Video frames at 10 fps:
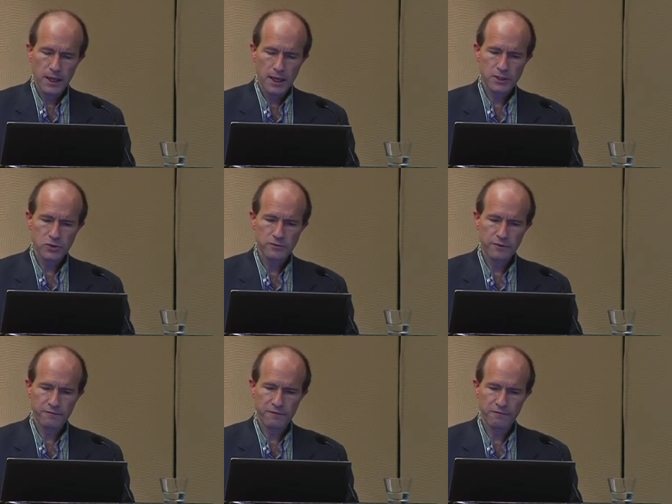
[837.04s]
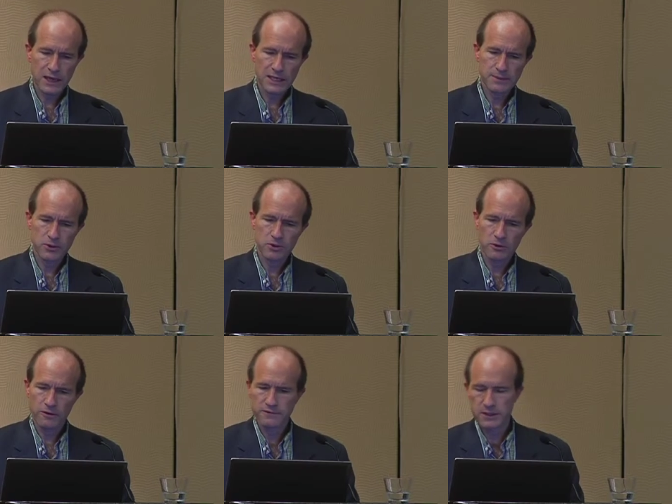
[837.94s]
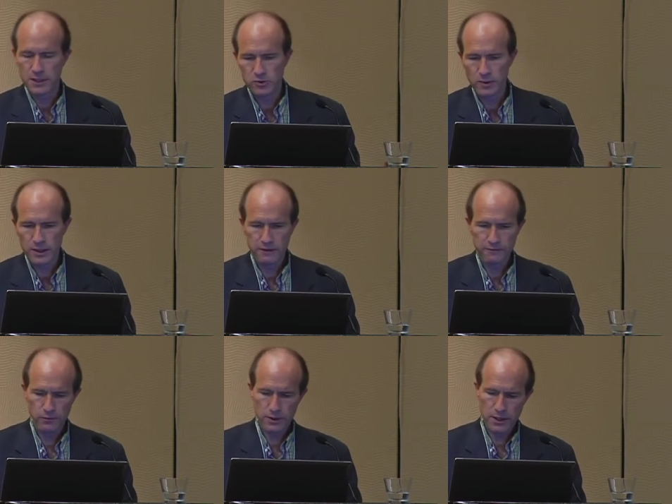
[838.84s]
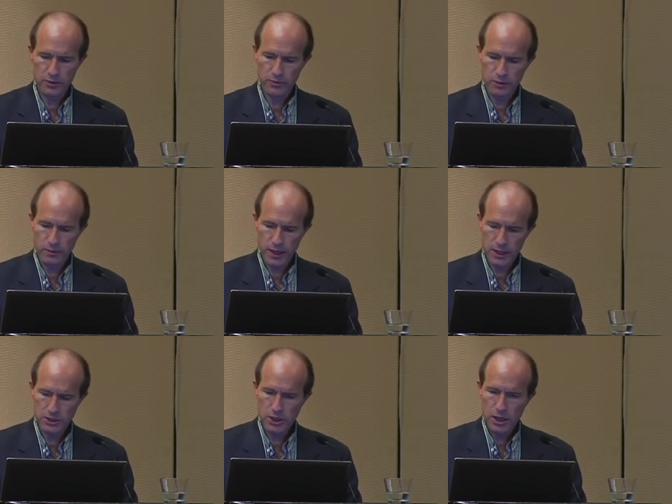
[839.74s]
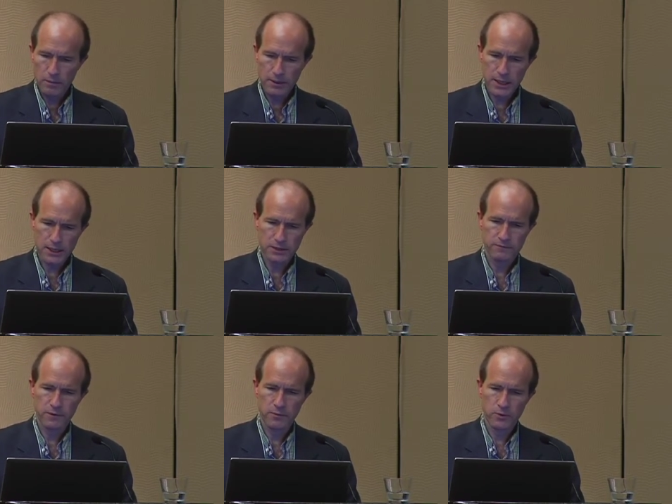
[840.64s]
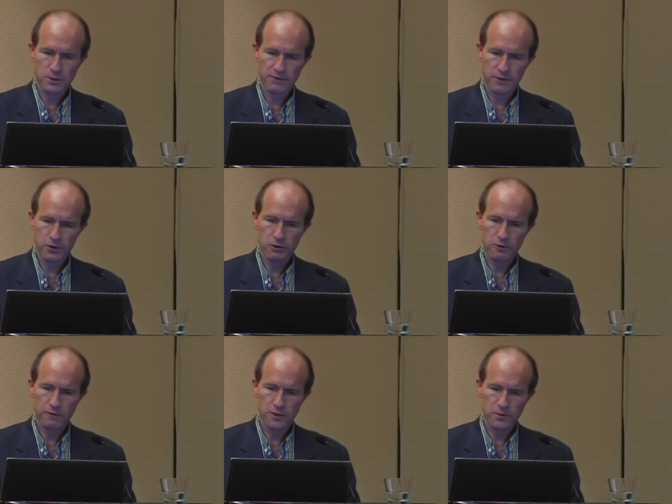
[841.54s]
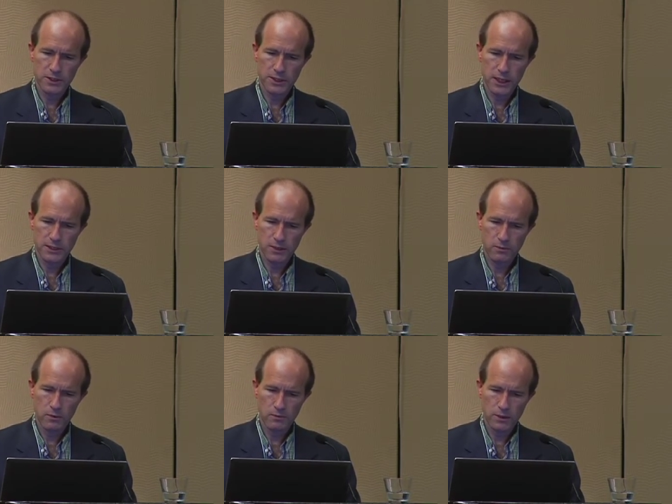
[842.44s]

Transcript: It's useful for flexible curves in the 20 to 40 degree range, but not for the more severe curves, in which case it won't